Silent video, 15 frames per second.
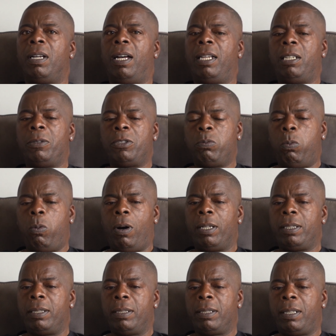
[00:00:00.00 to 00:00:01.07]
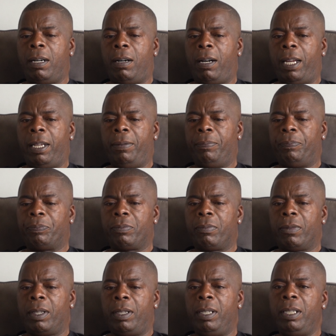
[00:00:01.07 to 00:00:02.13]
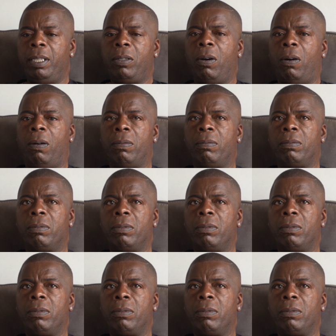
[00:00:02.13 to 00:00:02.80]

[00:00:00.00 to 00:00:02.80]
And there was one guy, he got